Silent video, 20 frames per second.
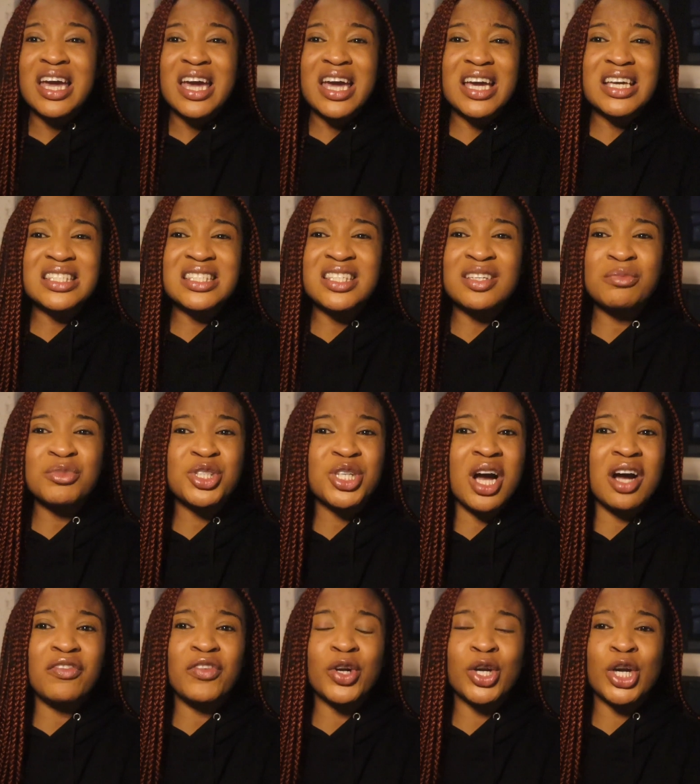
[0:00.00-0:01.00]
it's some
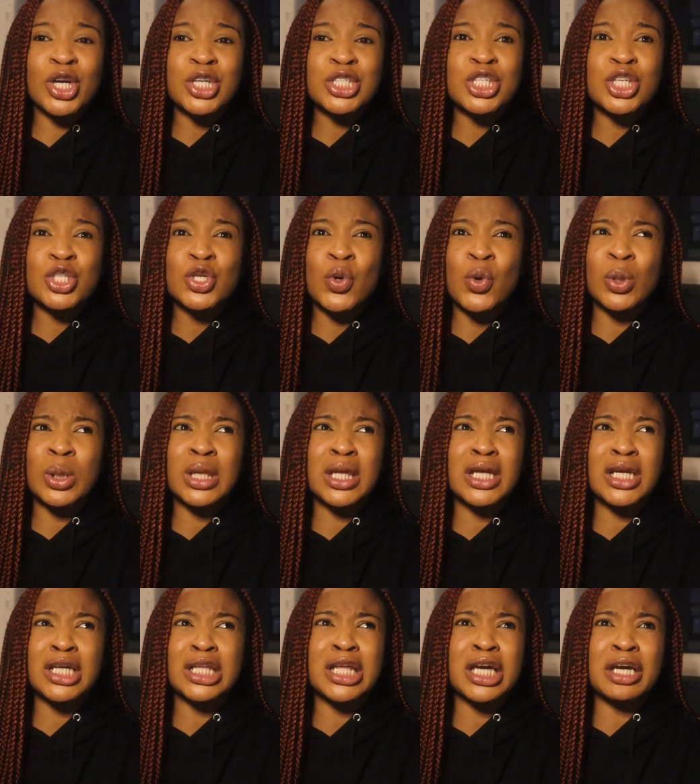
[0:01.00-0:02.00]
travel nurses who
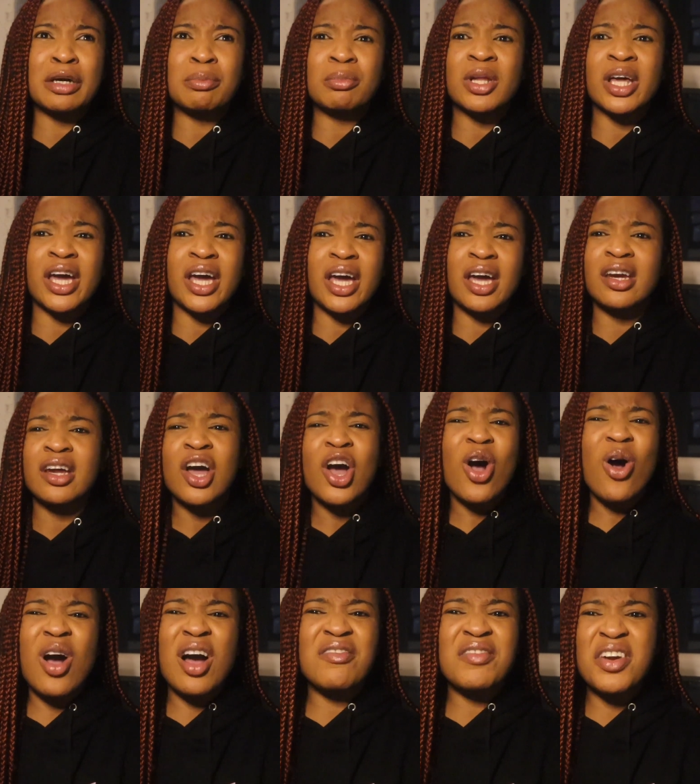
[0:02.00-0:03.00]
literally complain,
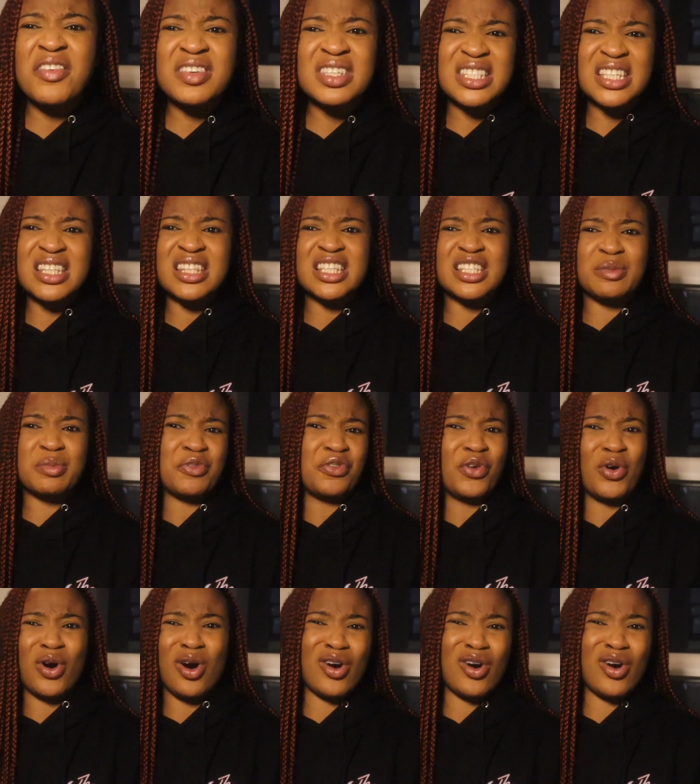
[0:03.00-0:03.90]
oh, I've never seen this before.